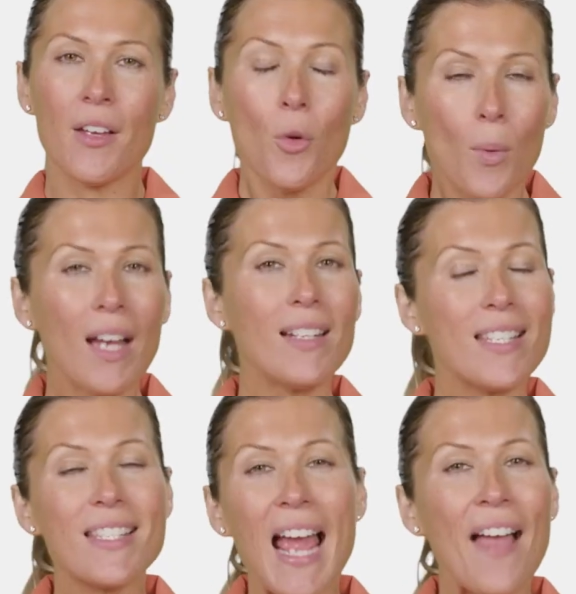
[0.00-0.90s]
We
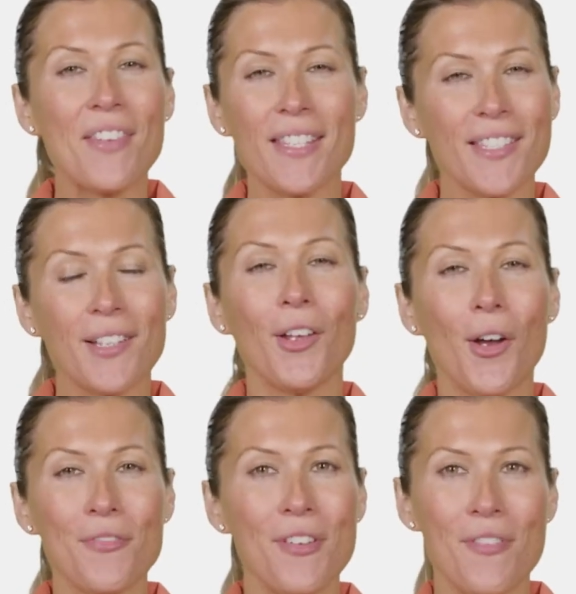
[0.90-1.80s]
understand this is a
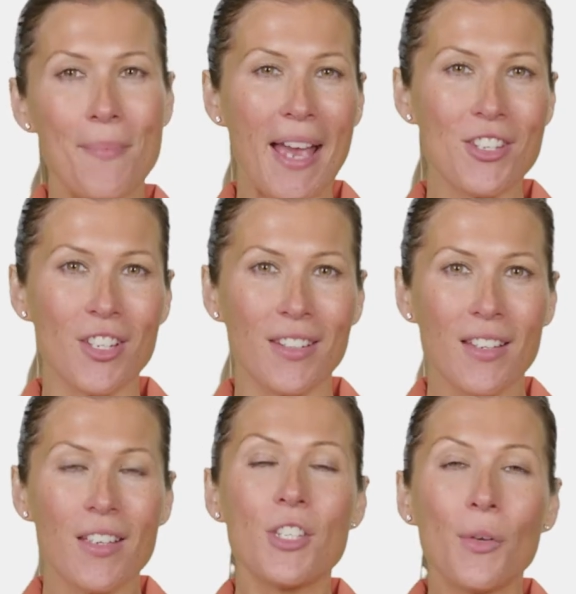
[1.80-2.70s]
lot of information,
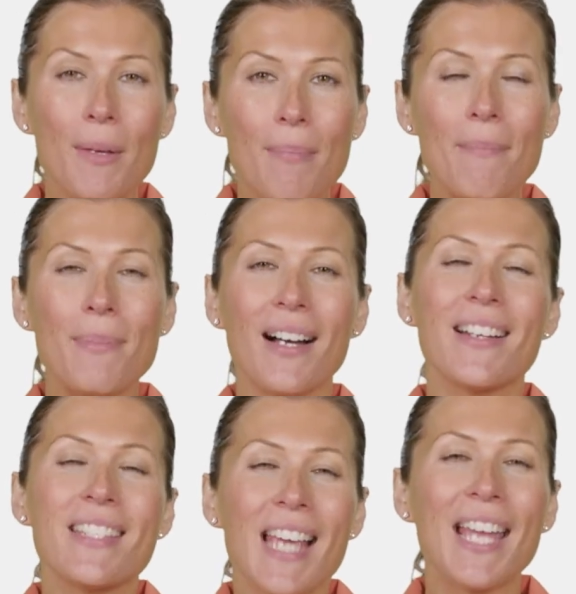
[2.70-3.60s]
so remember,
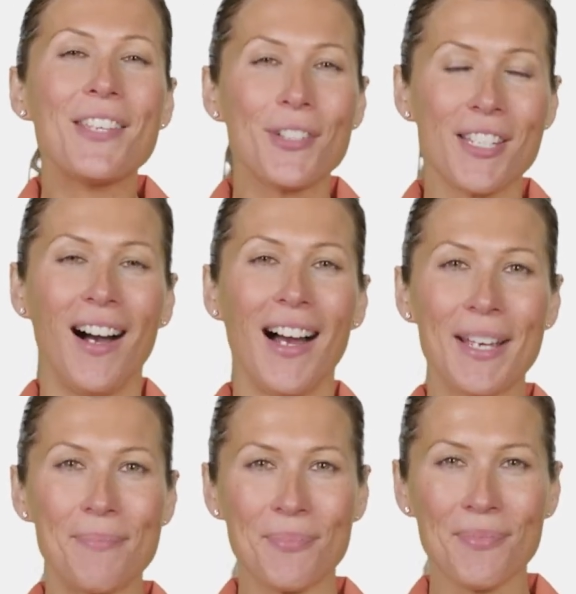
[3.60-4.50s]
take your time.